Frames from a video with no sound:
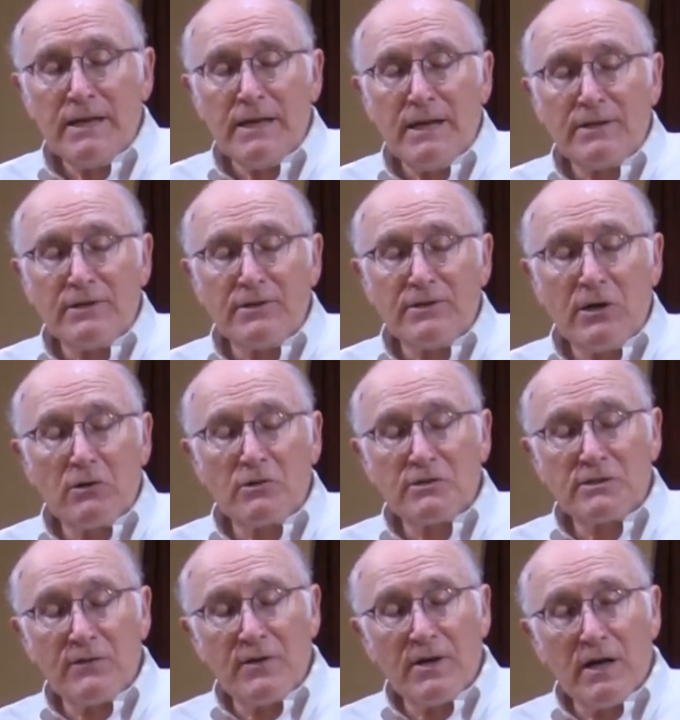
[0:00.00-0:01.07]
And you'll
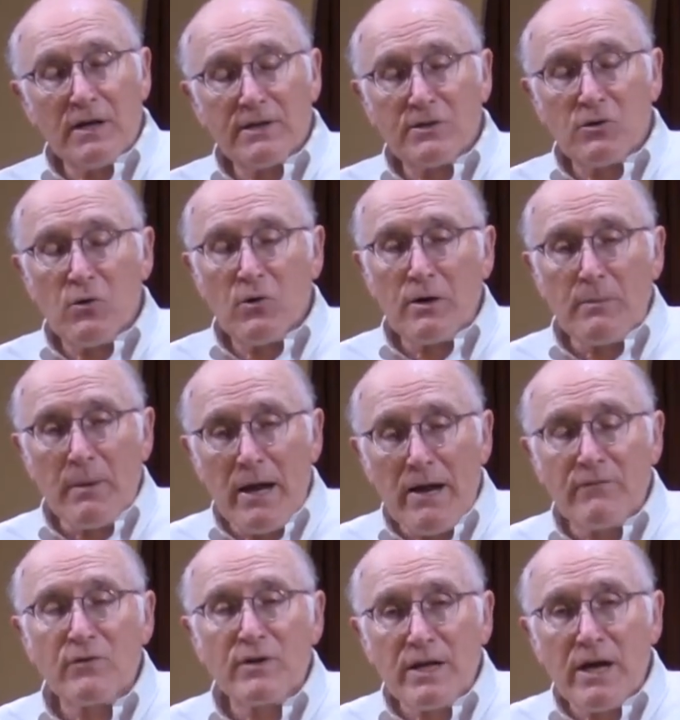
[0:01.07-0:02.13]
notice in the auditorium,
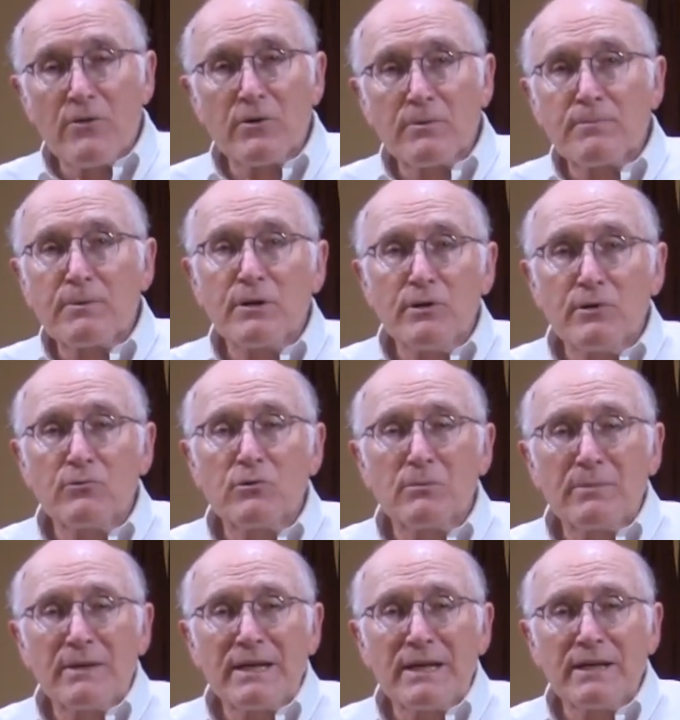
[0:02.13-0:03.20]
every other pew will
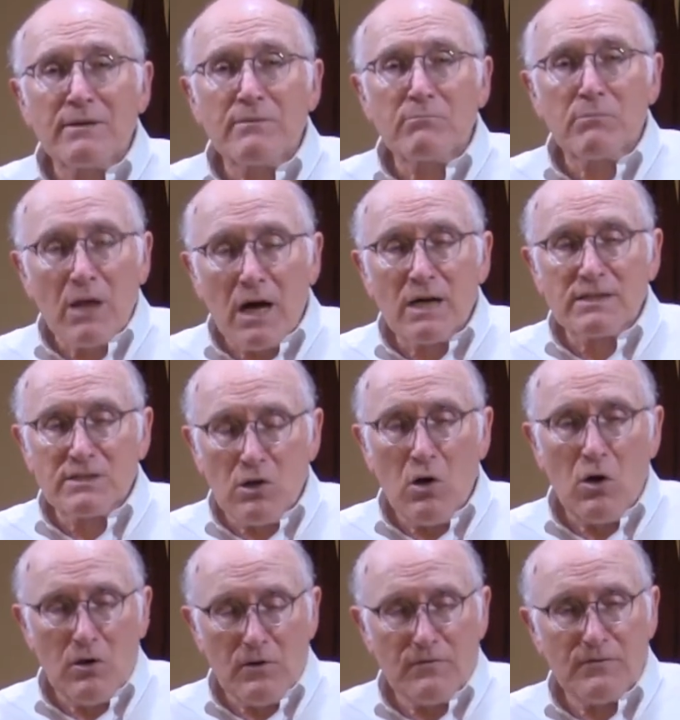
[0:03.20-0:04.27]
be blocked
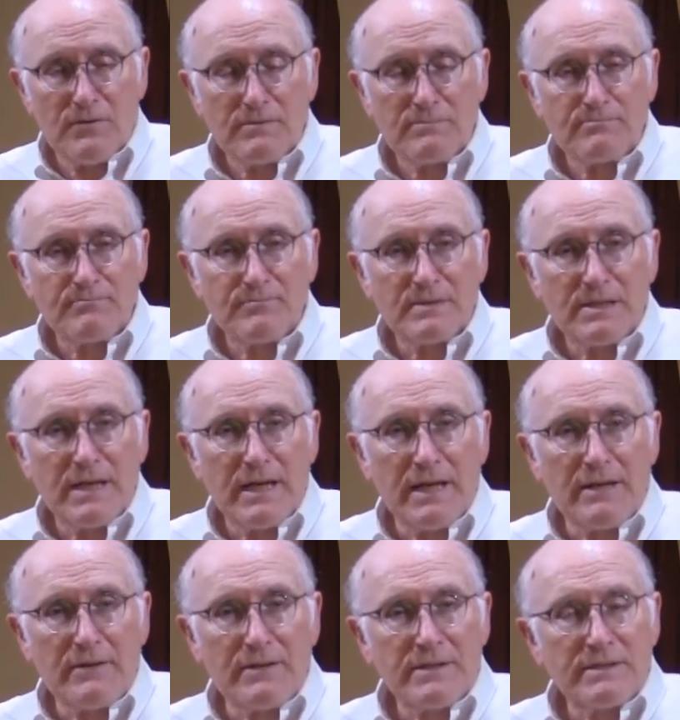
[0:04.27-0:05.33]
off.
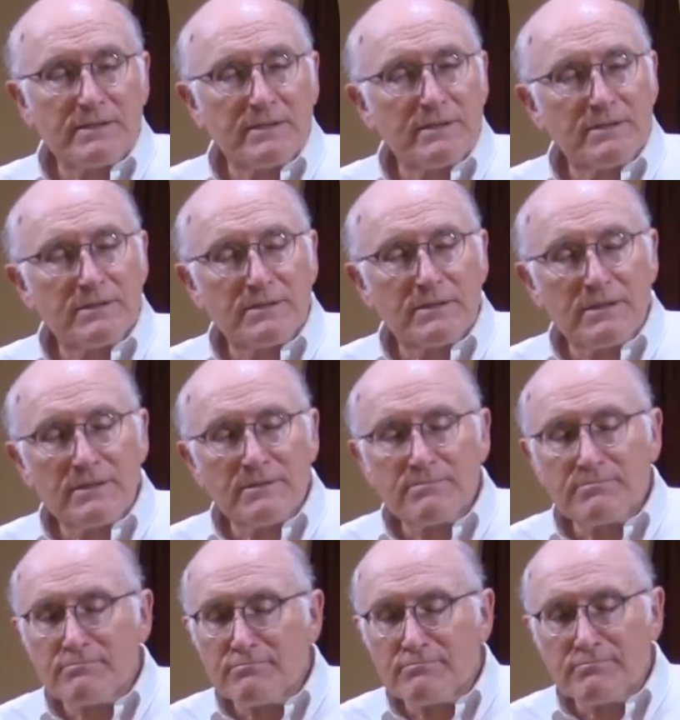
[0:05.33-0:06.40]
And this is
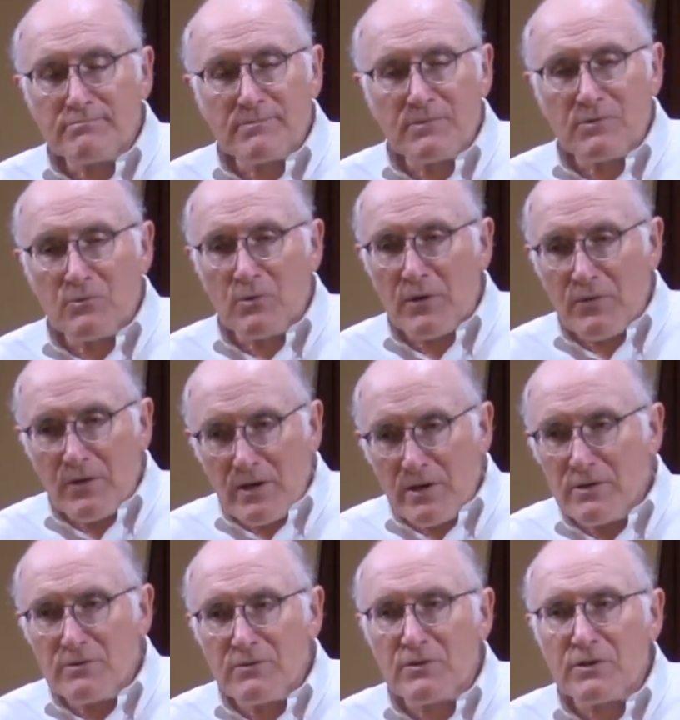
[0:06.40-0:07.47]
what
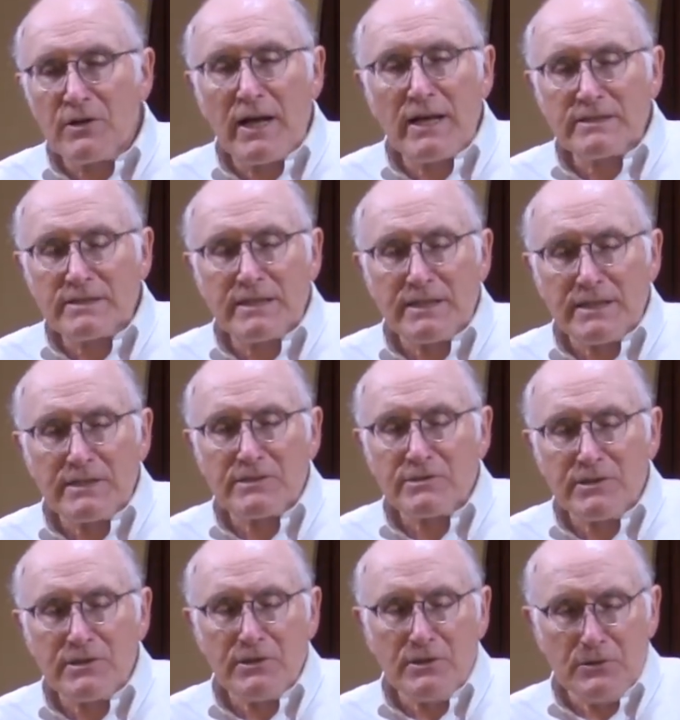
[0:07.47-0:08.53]
they're asking us
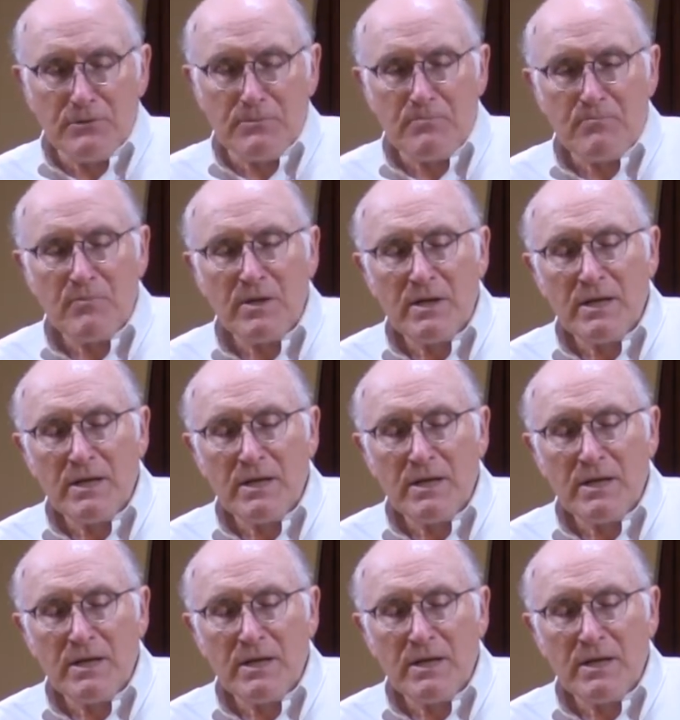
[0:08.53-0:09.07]
to do.